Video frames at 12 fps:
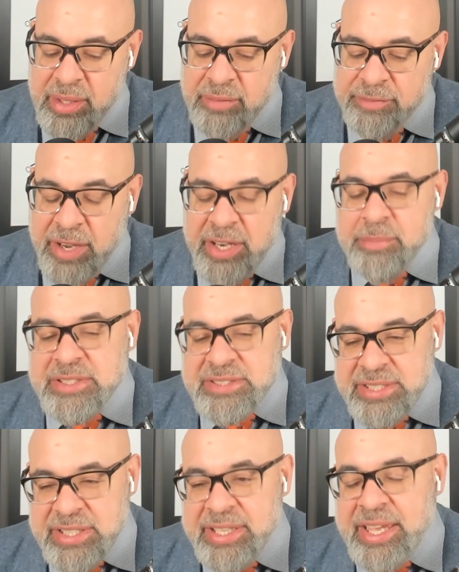Vitamin
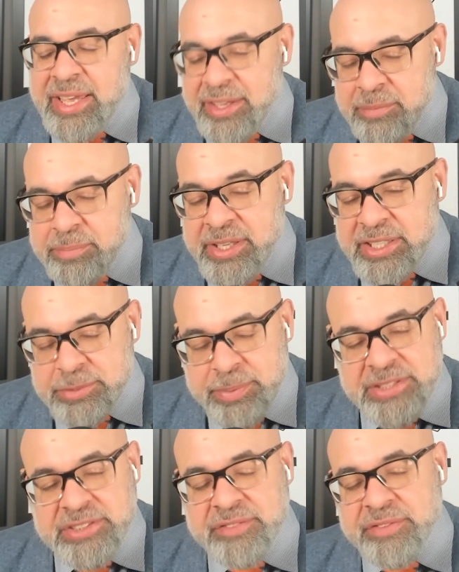C can be
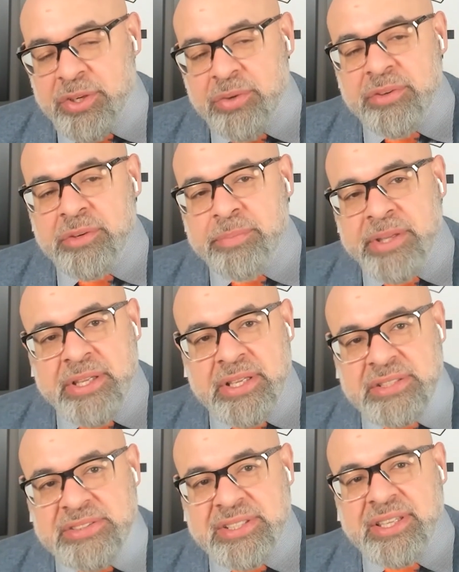expensive urine
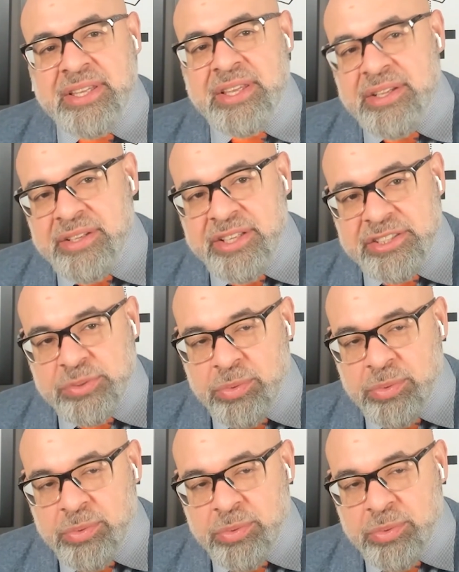because the kidneys,